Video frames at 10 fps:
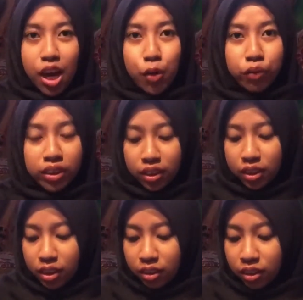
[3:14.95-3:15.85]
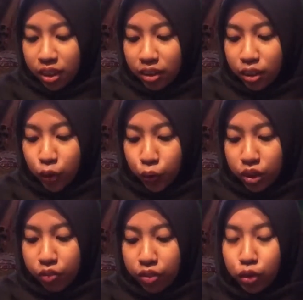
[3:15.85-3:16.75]
and we suggest you
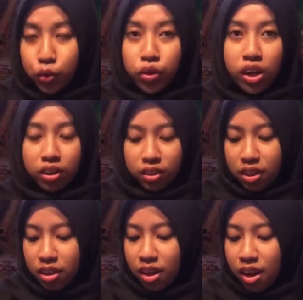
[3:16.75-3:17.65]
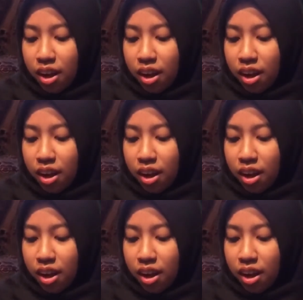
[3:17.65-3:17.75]
refer to character